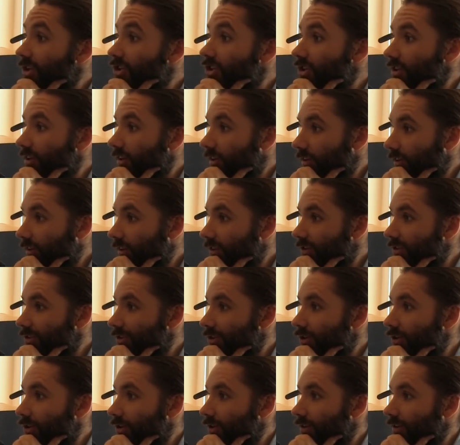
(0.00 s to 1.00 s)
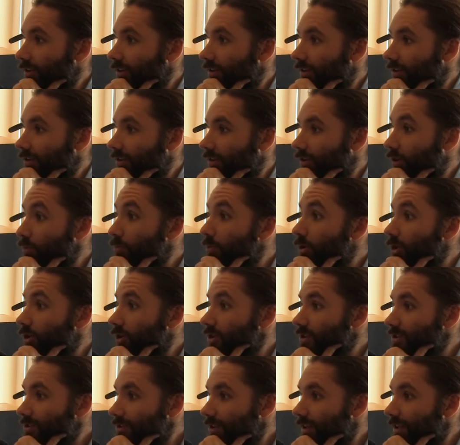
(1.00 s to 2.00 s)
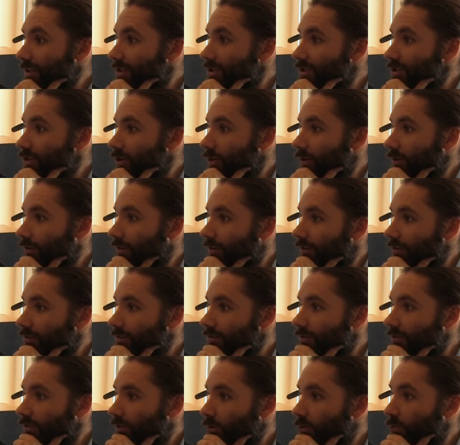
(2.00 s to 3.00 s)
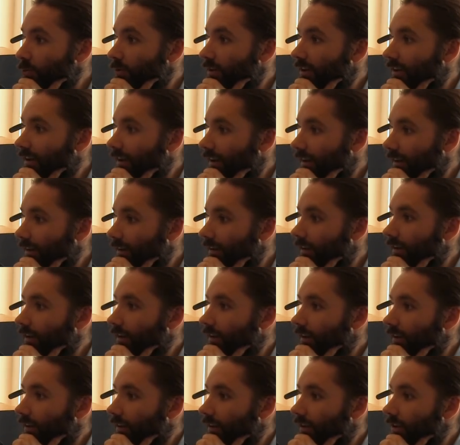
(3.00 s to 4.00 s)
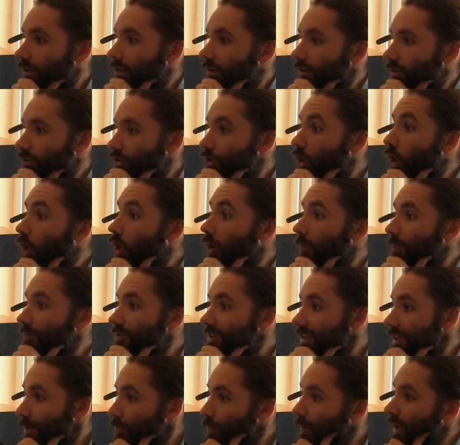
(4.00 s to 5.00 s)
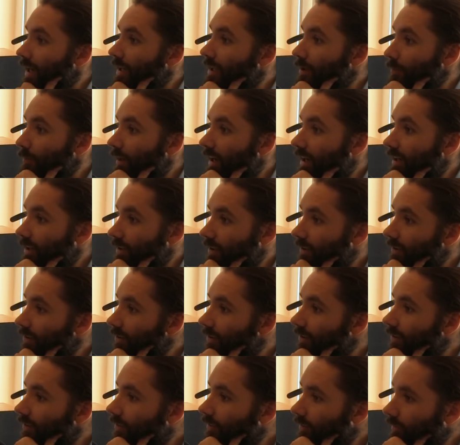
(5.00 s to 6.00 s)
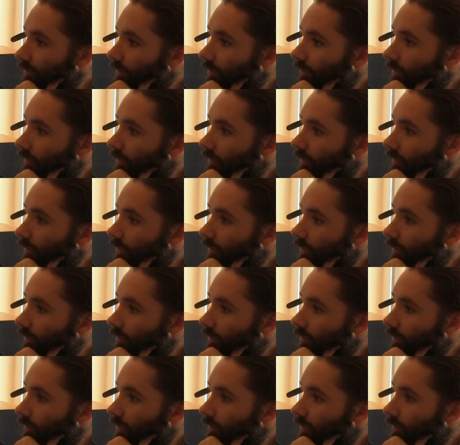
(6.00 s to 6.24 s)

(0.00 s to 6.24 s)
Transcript: Engineering really? students, yep. computer science students, yep. who are top tier media makers. Yep.